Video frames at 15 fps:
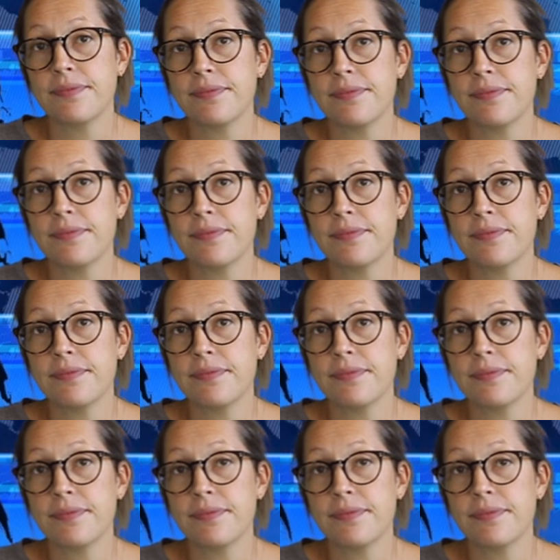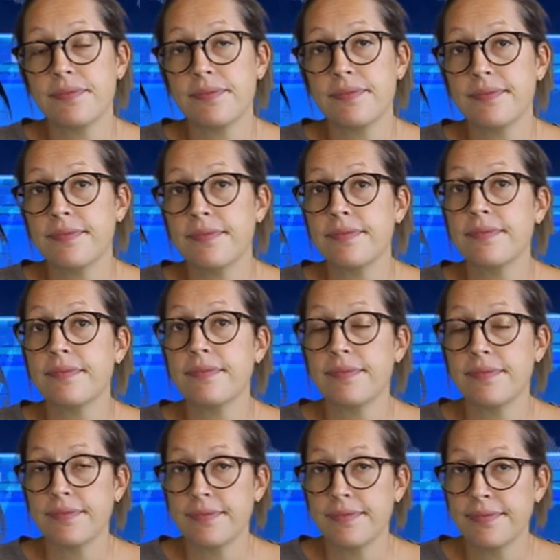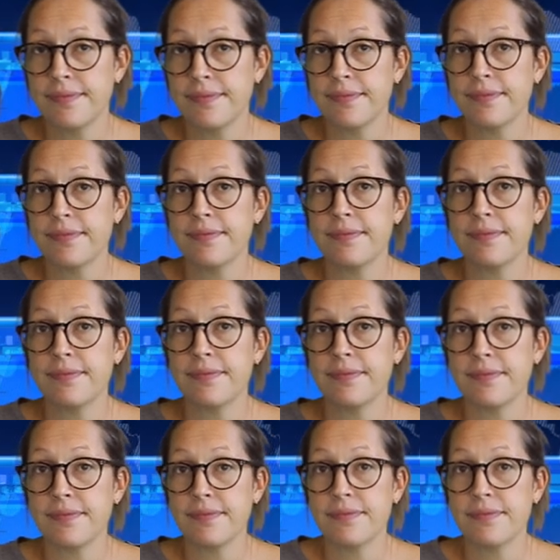The person shown says nothing.